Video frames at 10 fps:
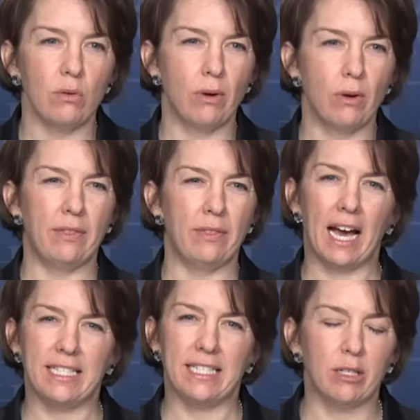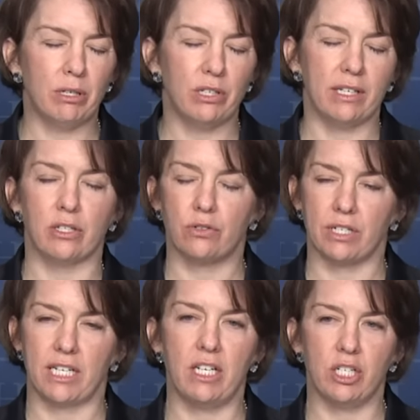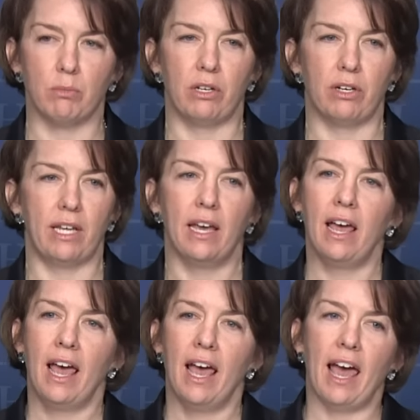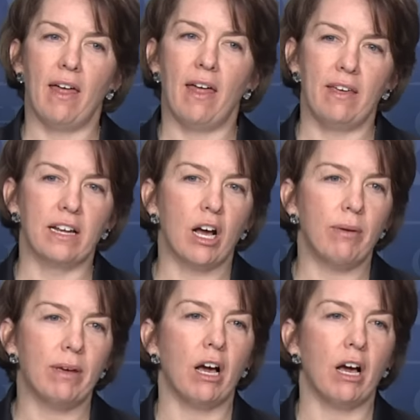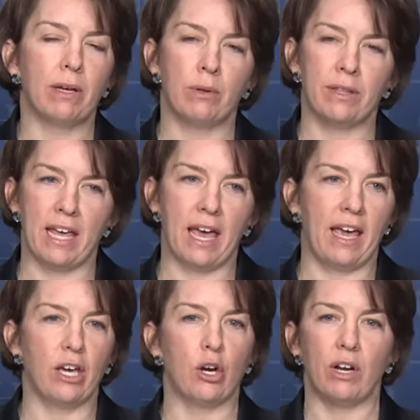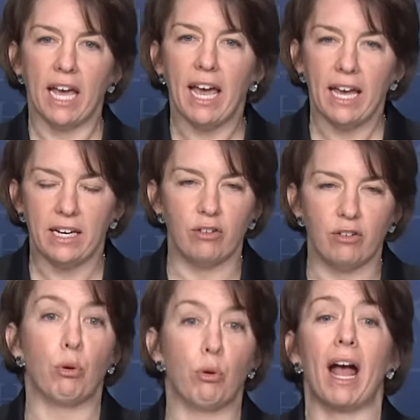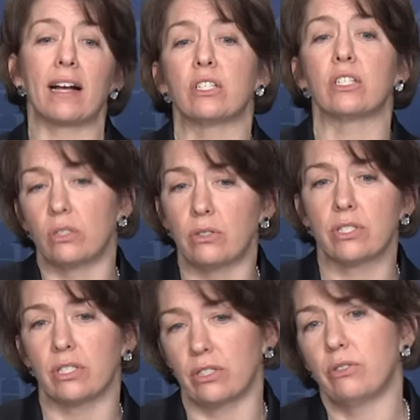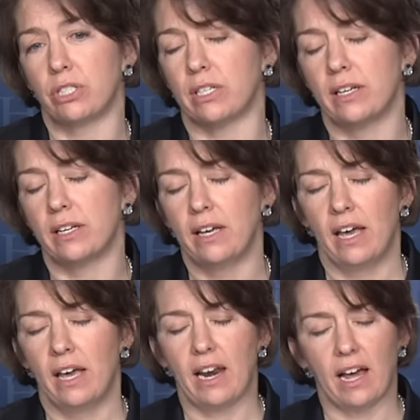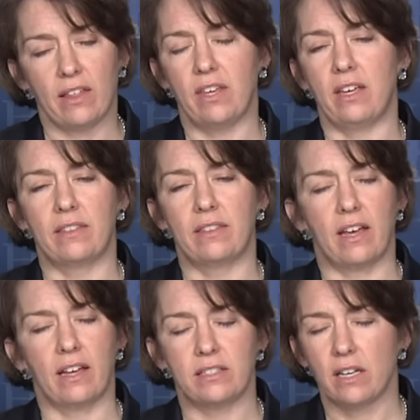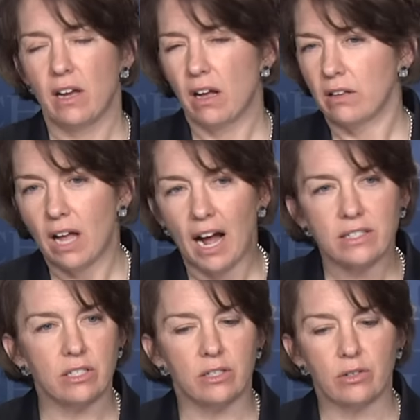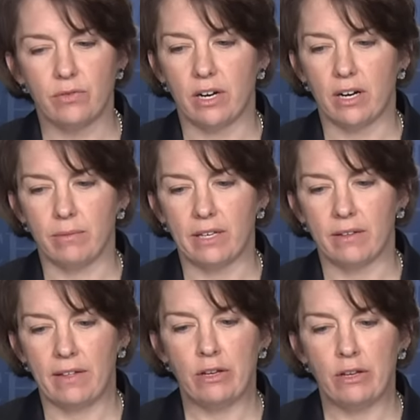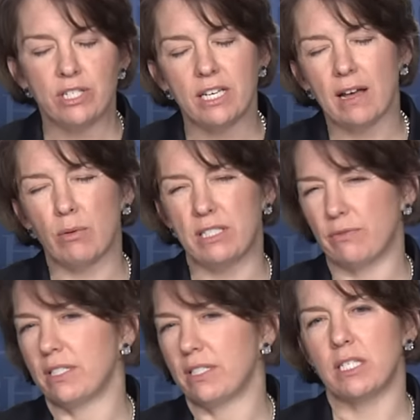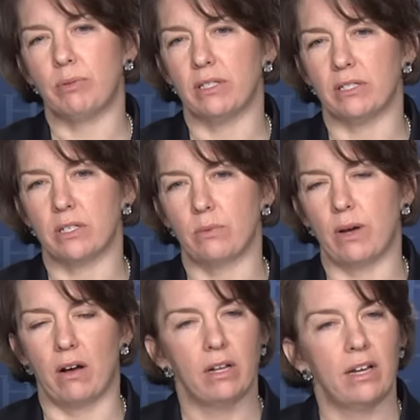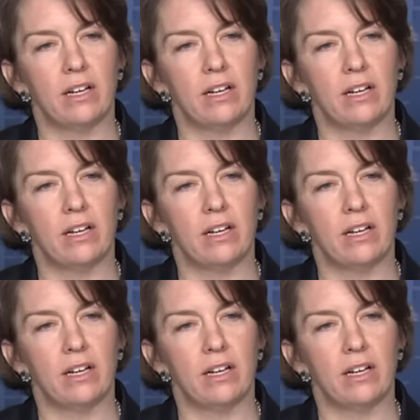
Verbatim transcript: right, the idea building, the strategic building, and then coming up with a creative, practical solution. And I think that lots of, um, and you see that with different disciplines as well.